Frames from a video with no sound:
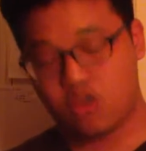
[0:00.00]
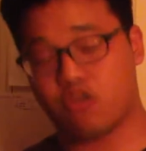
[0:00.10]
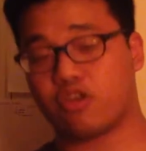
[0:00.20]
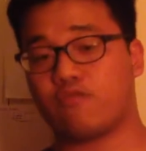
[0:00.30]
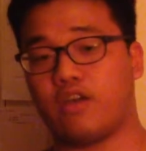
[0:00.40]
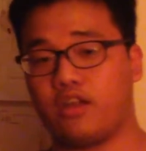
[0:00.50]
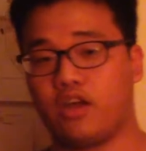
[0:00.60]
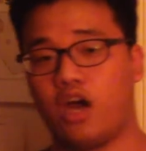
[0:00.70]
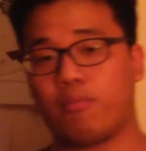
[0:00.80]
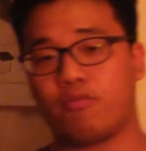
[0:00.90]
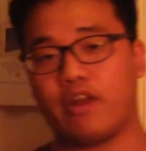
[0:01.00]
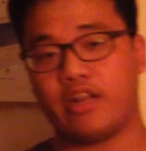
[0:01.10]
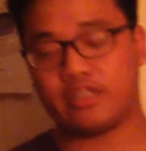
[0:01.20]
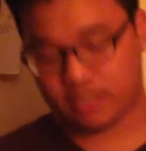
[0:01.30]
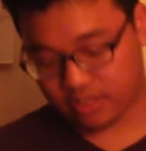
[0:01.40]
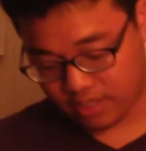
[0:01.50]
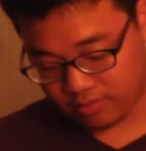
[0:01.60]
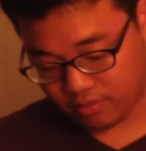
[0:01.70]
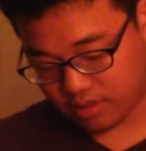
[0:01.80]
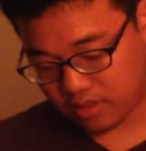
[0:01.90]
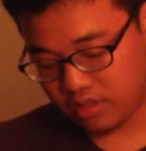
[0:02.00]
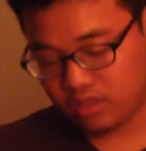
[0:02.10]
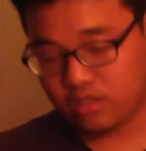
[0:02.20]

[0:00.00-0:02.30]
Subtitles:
You can write operating systems,